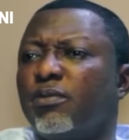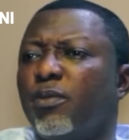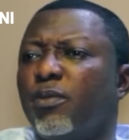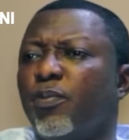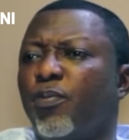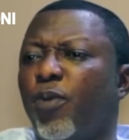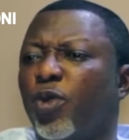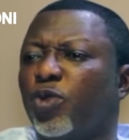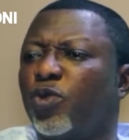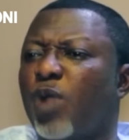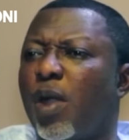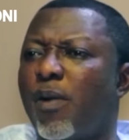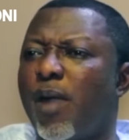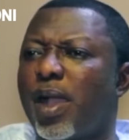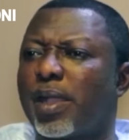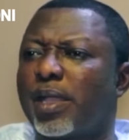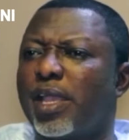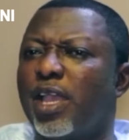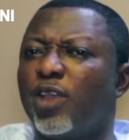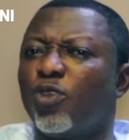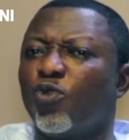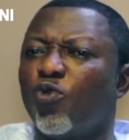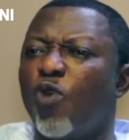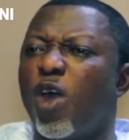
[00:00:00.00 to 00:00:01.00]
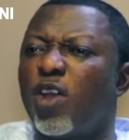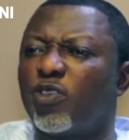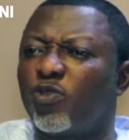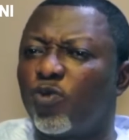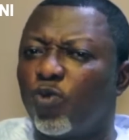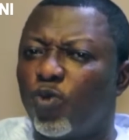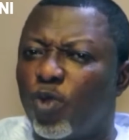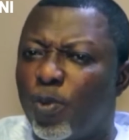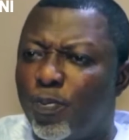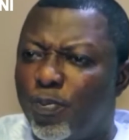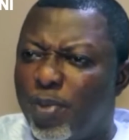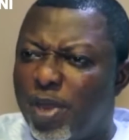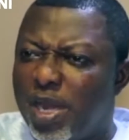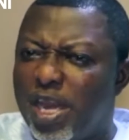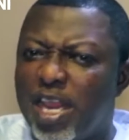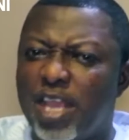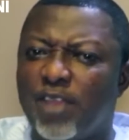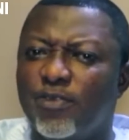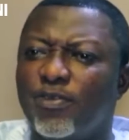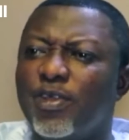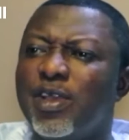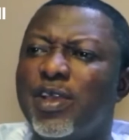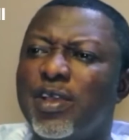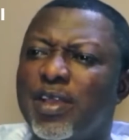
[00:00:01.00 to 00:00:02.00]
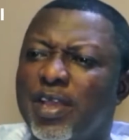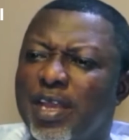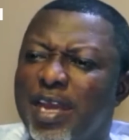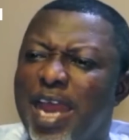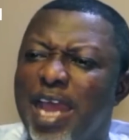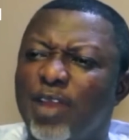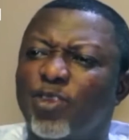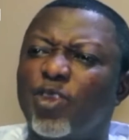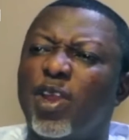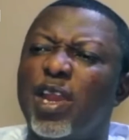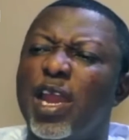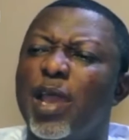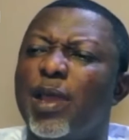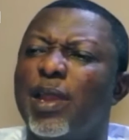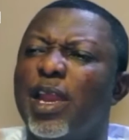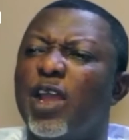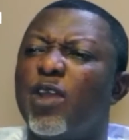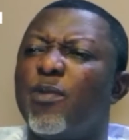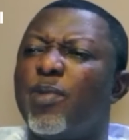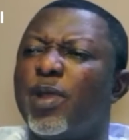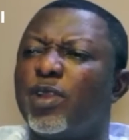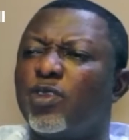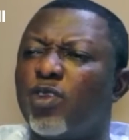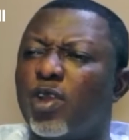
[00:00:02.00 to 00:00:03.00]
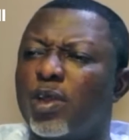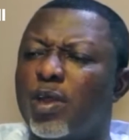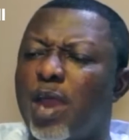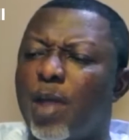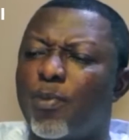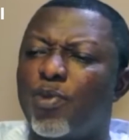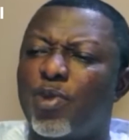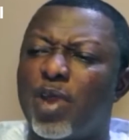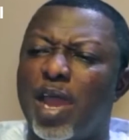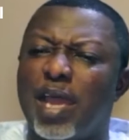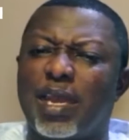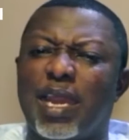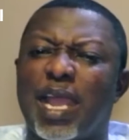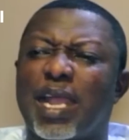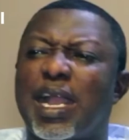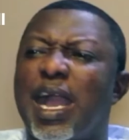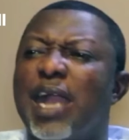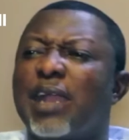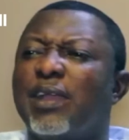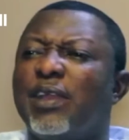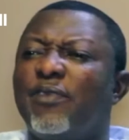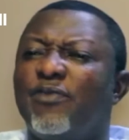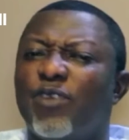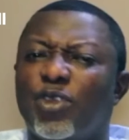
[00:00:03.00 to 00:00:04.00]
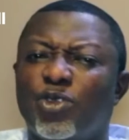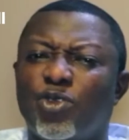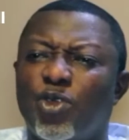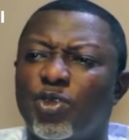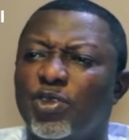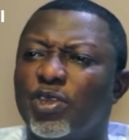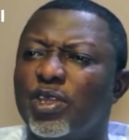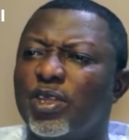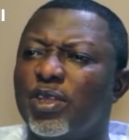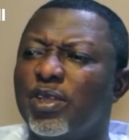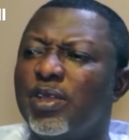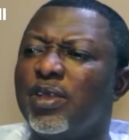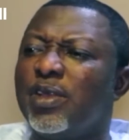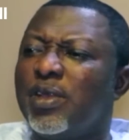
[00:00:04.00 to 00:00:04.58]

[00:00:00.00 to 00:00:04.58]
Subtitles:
pursue our case. Once we believe there is only a legislative tribunal that can give for justice,